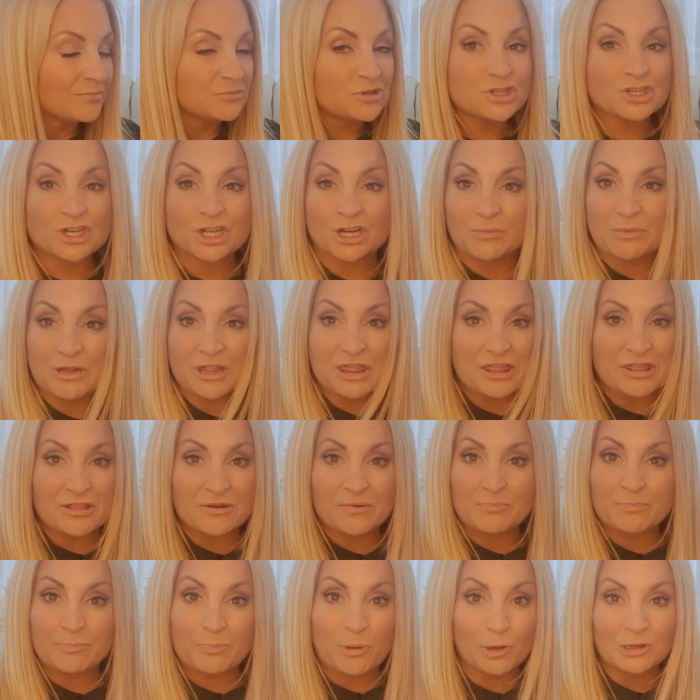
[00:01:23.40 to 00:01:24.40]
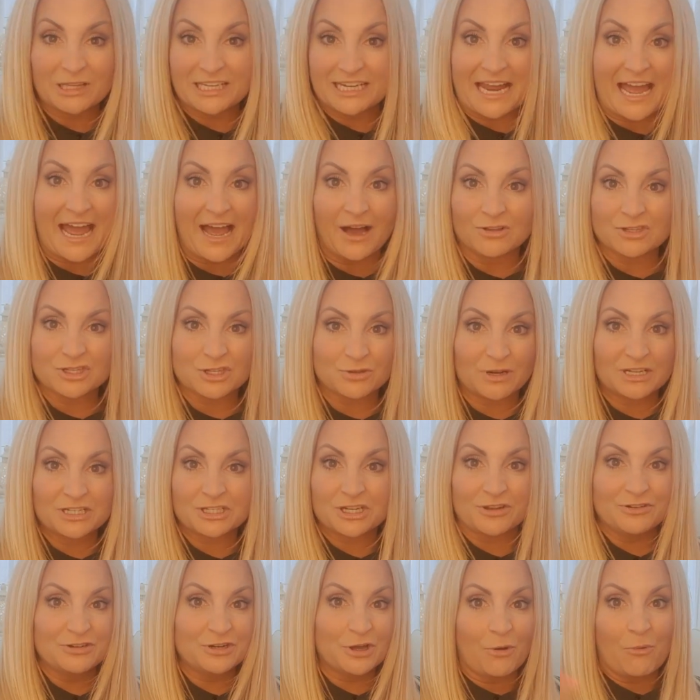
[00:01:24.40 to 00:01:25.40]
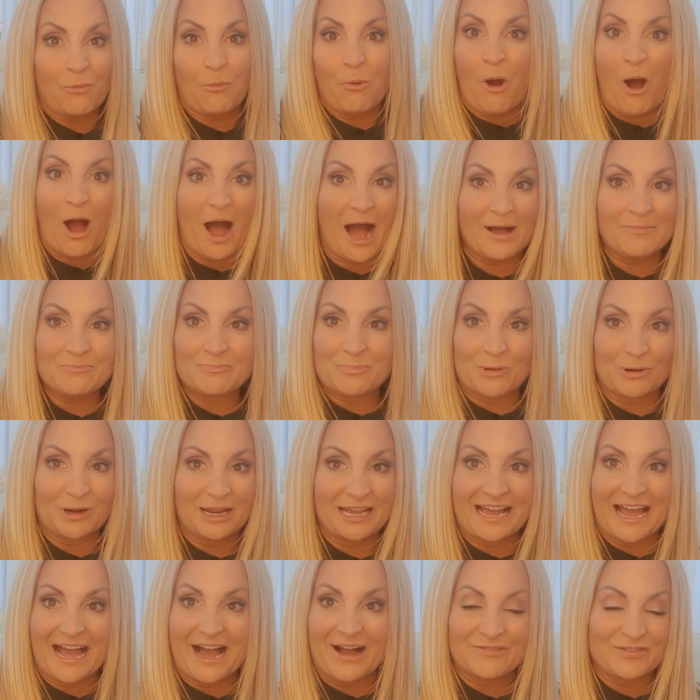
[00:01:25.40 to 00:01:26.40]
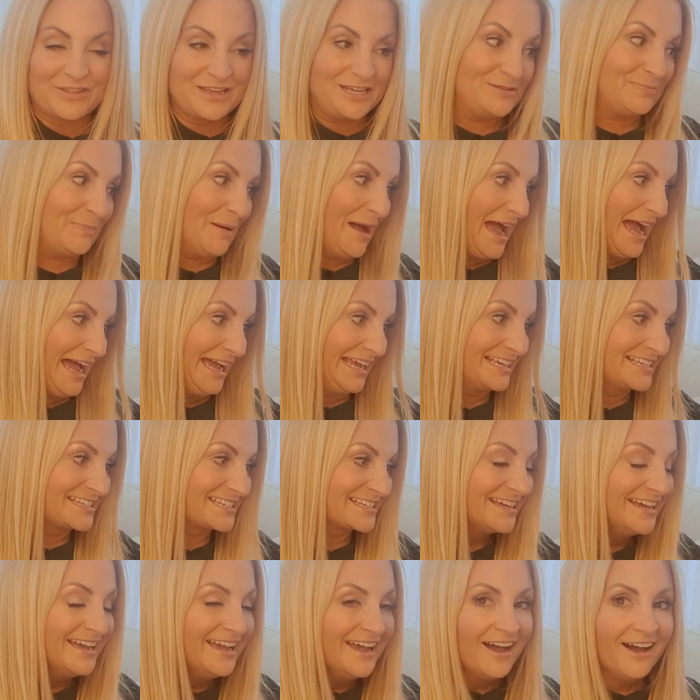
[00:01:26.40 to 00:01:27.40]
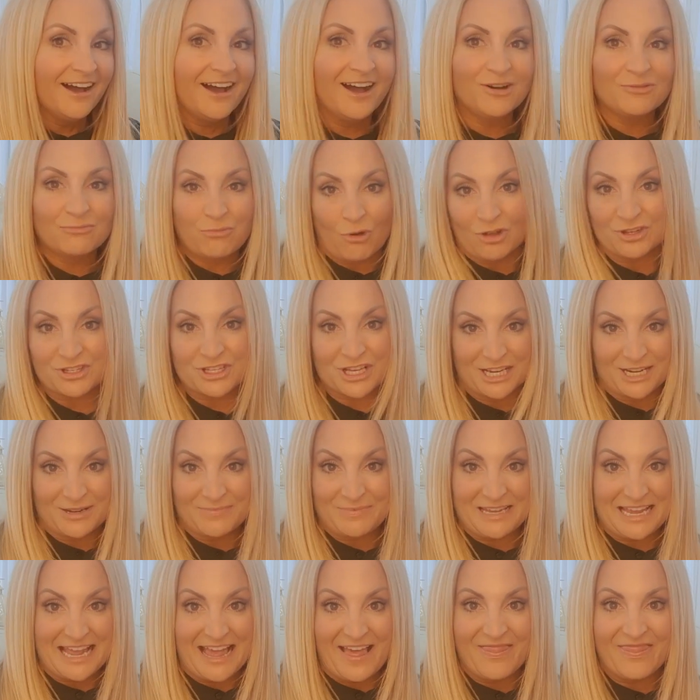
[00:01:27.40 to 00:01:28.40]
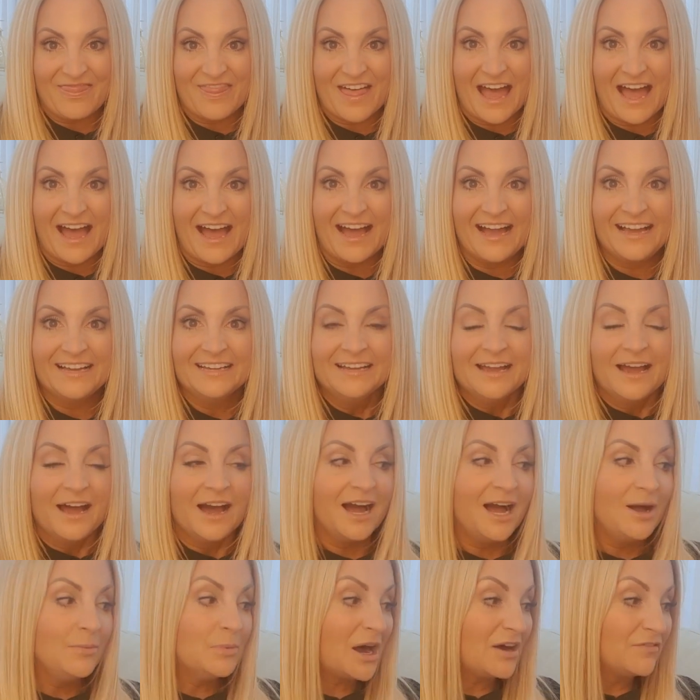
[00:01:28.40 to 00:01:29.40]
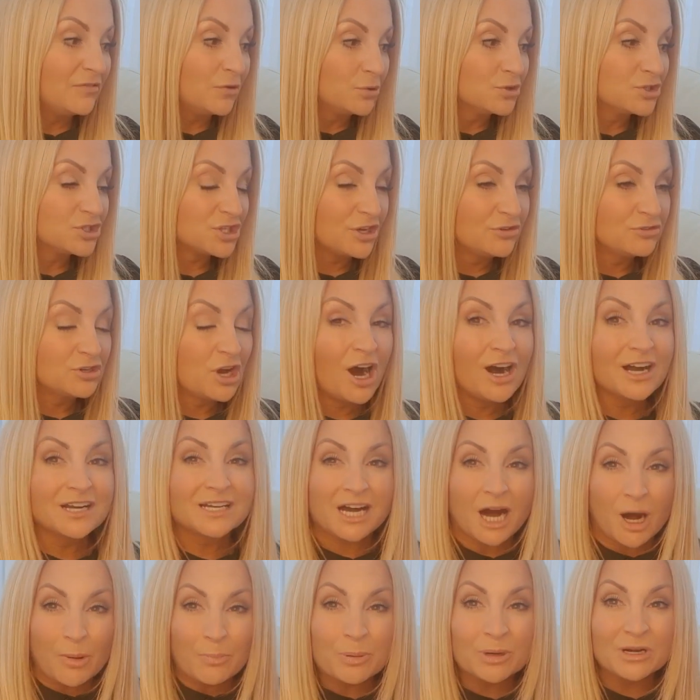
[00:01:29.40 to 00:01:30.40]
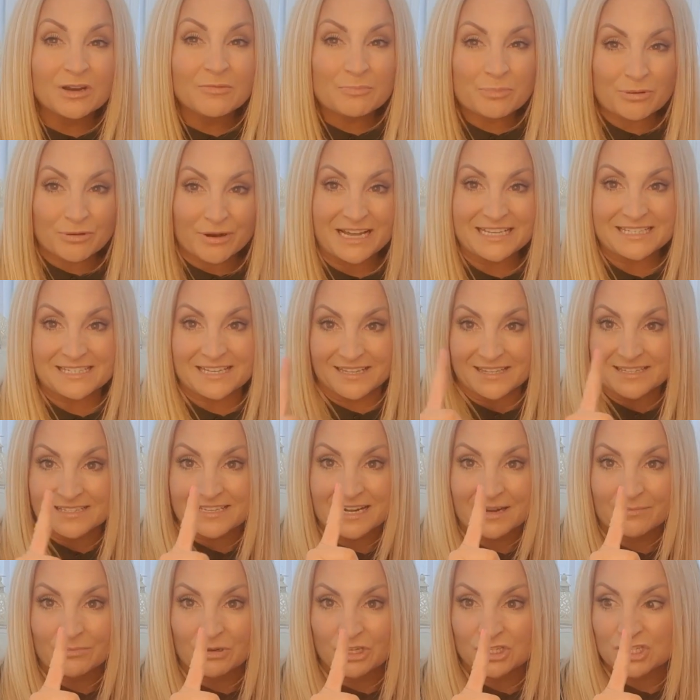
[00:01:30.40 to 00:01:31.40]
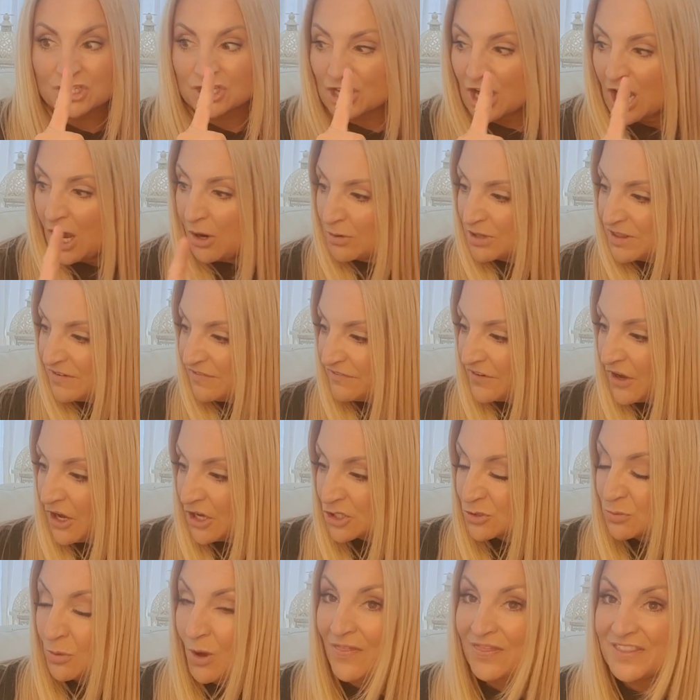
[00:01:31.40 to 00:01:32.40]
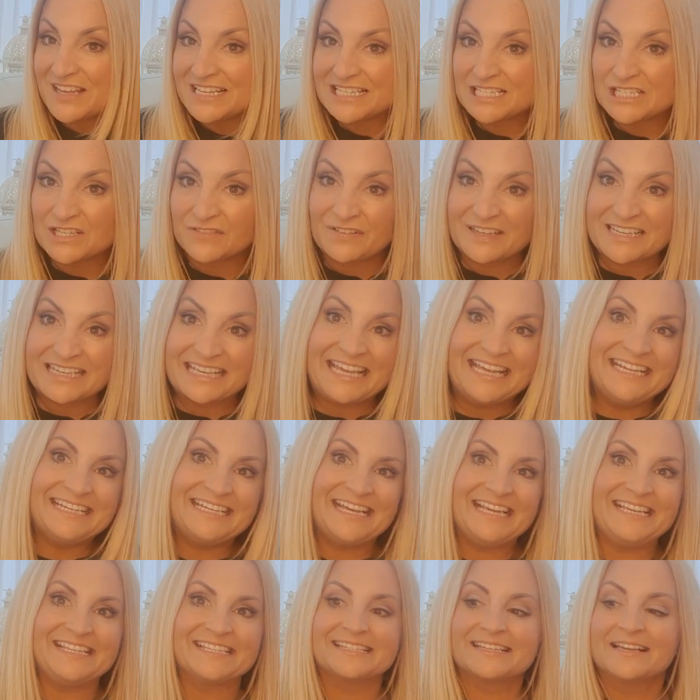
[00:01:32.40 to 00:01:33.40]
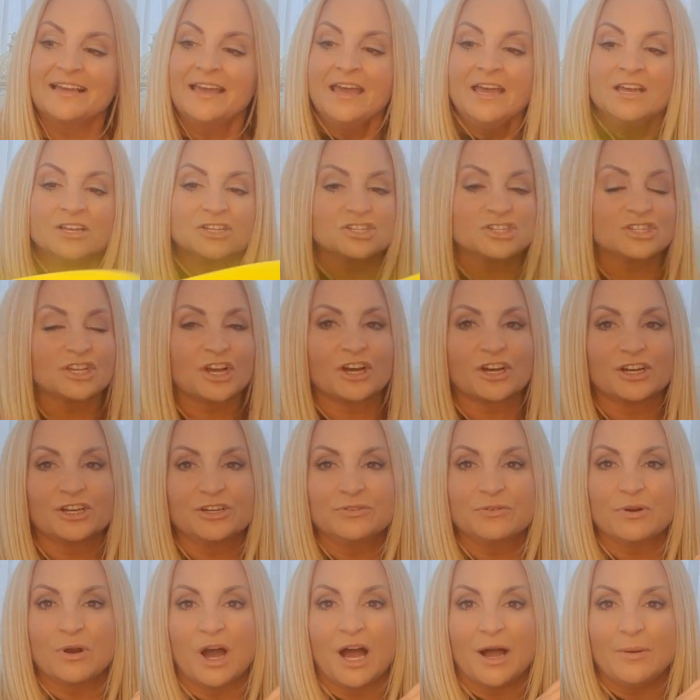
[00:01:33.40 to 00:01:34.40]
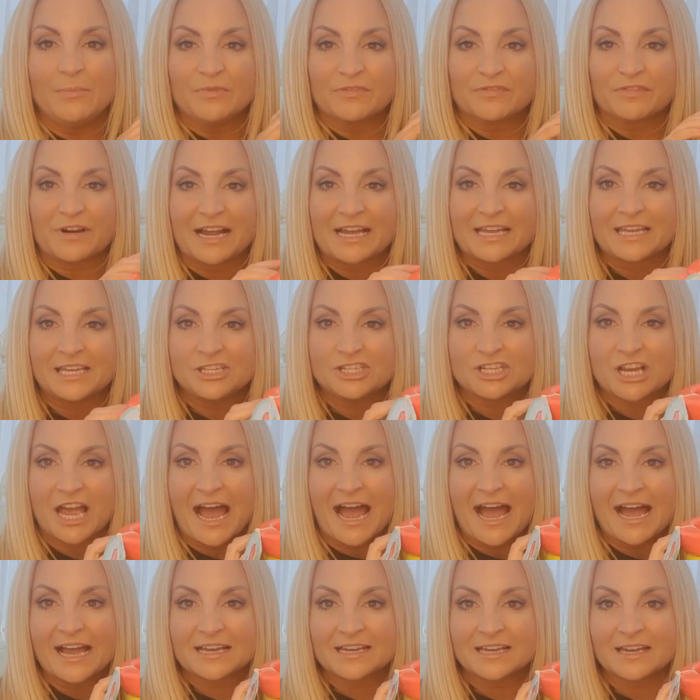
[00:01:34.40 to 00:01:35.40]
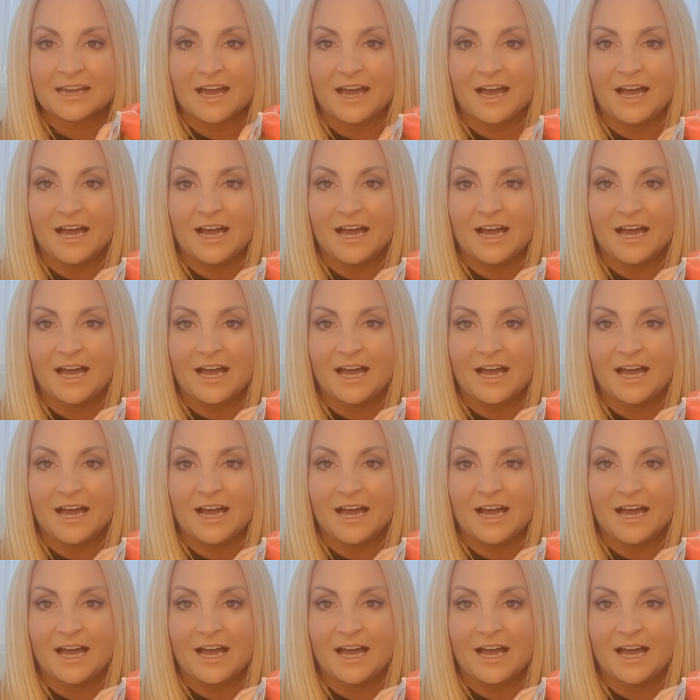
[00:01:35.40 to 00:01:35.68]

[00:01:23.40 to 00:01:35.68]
I'm just going to be pulling out. So I don't know what I'm pulling out of these bags, what's going to be in there. I've also got a couple of presents, and I'm going to start with the first one. This is for kiddies. So Frankie Jack,